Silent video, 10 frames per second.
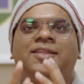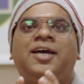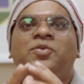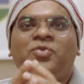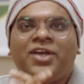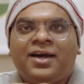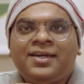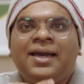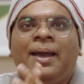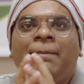That we
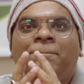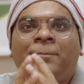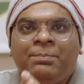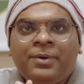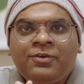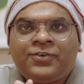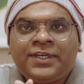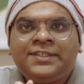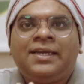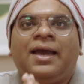are people
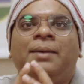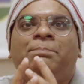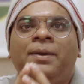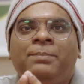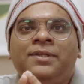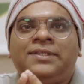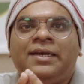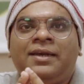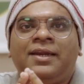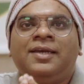first and people
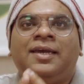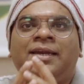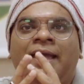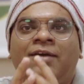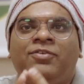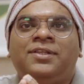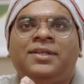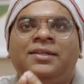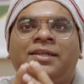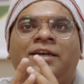centric in
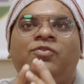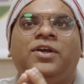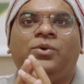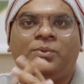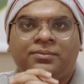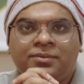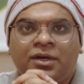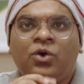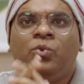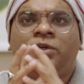everything that we do,
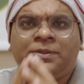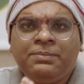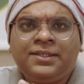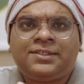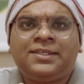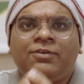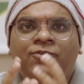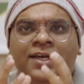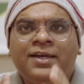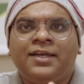which means
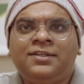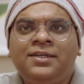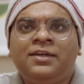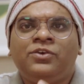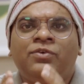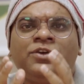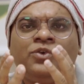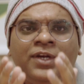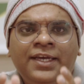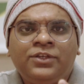we consider your
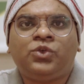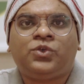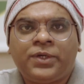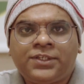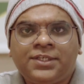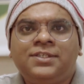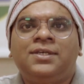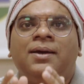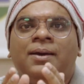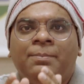unique
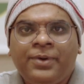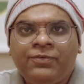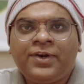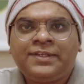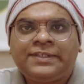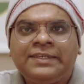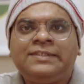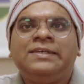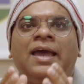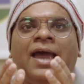situations,
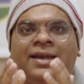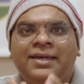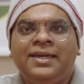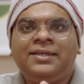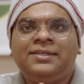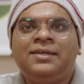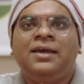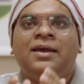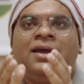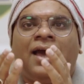preferences and needs
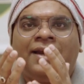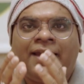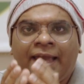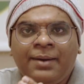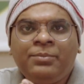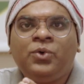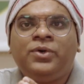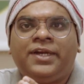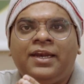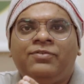and aim to
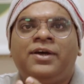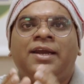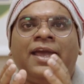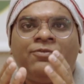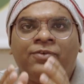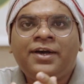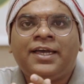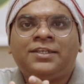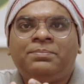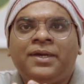deliver a
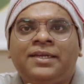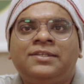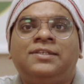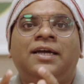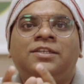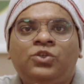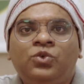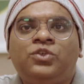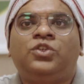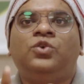work experience that
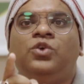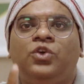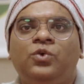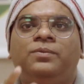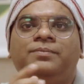suits to you